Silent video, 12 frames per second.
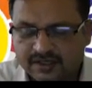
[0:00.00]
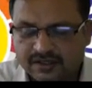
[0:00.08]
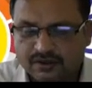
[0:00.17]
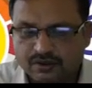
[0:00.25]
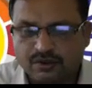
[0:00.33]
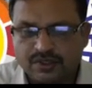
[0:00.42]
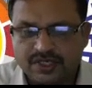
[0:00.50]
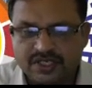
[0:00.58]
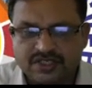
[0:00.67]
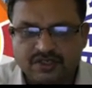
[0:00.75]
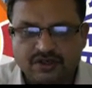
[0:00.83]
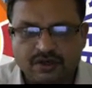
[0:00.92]

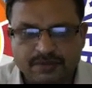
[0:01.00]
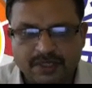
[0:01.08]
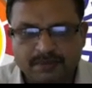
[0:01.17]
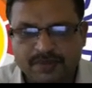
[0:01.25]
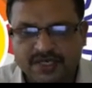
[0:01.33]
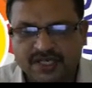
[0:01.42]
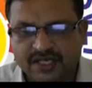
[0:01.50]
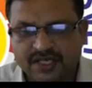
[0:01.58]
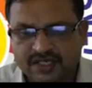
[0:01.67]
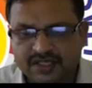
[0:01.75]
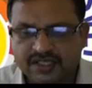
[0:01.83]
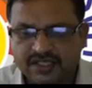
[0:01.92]
rotation of that
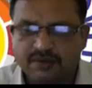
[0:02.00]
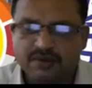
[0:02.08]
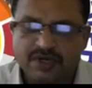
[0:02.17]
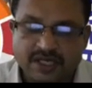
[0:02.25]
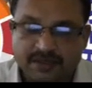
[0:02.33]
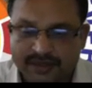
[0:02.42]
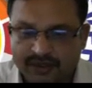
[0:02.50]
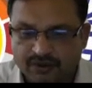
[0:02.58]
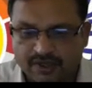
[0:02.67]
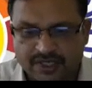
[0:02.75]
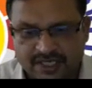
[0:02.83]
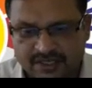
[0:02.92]
pinion, they will come in
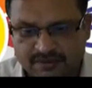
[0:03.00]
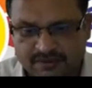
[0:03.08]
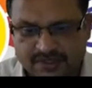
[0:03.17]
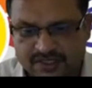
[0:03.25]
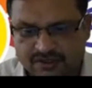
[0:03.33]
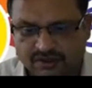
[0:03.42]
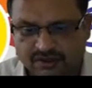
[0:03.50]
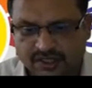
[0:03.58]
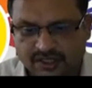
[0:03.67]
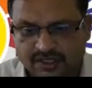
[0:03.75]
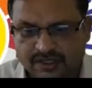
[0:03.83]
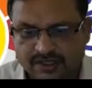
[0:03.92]
contact with each other.
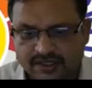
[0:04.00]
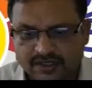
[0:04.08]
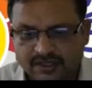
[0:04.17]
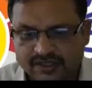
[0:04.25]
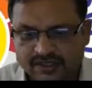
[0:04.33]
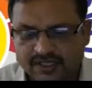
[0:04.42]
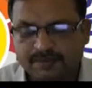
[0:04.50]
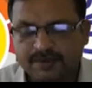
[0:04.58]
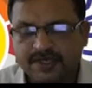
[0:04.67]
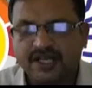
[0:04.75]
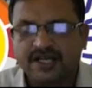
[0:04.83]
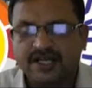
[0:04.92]
Therefore,
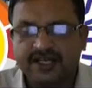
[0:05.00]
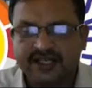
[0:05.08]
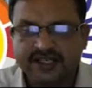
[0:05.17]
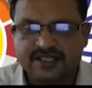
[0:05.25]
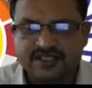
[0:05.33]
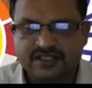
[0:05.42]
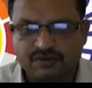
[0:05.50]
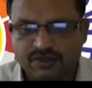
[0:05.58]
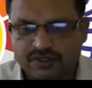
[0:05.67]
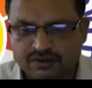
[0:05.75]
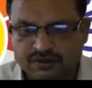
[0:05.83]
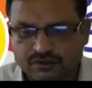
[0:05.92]
in earlier case, it
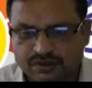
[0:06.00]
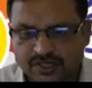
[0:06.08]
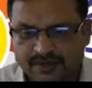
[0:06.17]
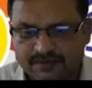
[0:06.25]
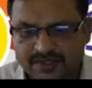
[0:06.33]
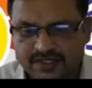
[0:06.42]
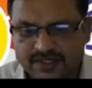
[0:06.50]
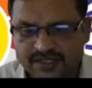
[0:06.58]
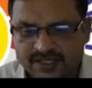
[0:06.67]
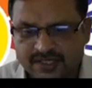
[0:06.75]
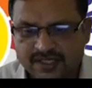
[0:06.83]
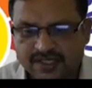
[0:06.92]
was 2 times
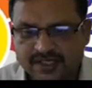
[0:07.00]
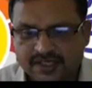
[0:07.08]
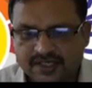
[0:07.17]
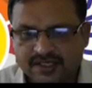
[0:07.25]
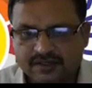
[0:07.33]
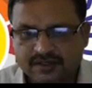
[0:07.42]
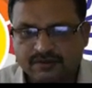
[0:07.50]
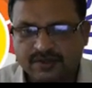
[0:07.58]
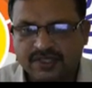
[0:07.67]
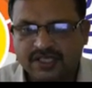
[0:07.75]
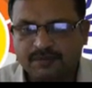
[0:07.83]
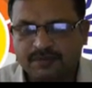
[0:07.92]

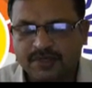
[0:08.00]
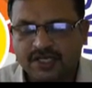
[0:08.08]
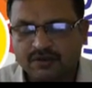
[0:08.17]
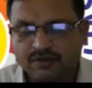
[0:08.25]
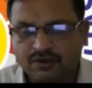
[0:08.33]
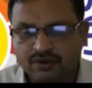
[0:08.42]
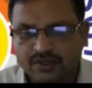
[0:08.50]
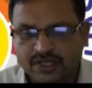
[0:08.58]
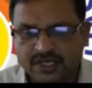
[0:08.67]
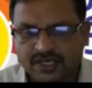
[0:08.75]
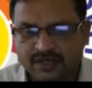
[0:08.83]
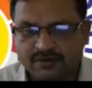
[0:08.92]
when that pinion will
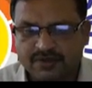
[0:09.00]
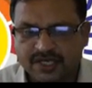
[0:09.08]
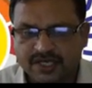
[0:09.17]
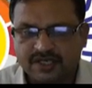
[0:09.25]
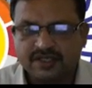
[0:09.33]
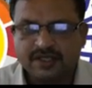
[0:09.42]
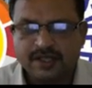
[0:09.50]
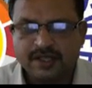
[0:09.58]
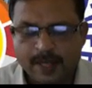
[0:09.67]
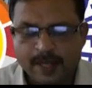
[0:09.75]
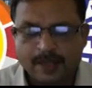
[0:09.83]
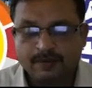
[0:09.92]
rotate. Now here,
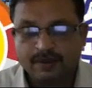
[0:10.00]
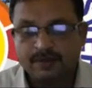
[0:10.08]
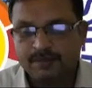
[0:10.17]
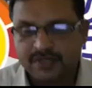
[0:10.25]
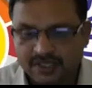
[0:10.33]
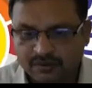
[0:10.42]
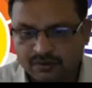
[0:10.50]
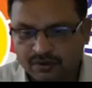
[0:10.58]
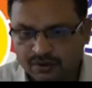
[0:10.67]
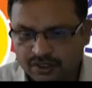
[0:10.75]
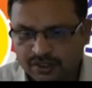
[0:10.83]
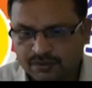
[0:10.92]
when pinion will
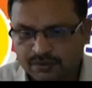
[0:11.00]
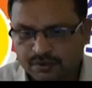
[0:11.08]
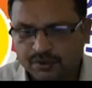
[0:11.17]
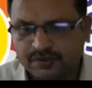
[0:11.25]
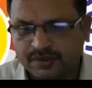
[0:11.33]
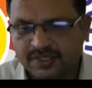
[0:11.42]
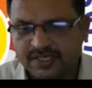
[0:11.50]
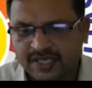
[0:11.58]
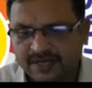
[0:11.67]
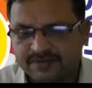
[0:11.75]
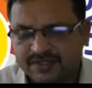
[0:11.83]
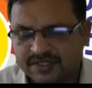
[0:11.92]
rotate 41
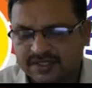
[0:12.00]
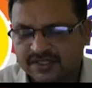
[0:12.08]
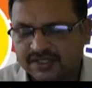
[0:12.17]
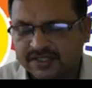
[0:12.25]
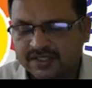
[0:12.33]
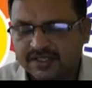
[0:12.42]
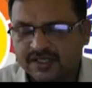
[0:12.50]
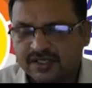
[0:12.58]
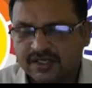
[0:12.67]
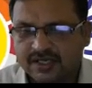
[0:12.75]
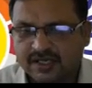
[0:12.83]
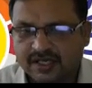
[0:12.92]
times,
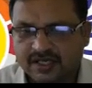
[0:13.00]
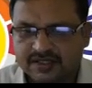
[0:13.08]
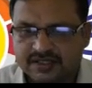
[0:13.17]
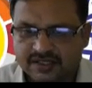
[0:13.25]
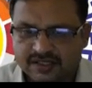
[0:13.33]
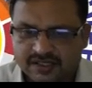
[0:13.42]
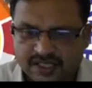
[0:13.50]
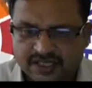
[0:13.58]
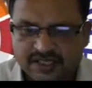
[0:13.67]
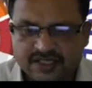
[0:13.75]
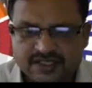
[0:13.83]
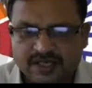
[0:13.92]

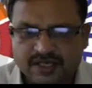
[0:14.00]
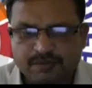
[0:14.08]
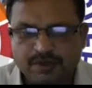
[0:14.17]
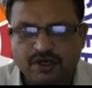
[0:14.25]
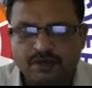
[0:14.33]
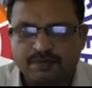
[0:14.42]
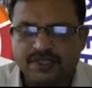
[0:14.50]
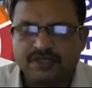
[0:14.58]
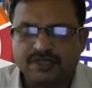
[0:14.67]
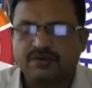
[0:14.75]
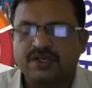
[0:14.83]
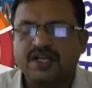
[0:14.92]
then the same pair of teeth will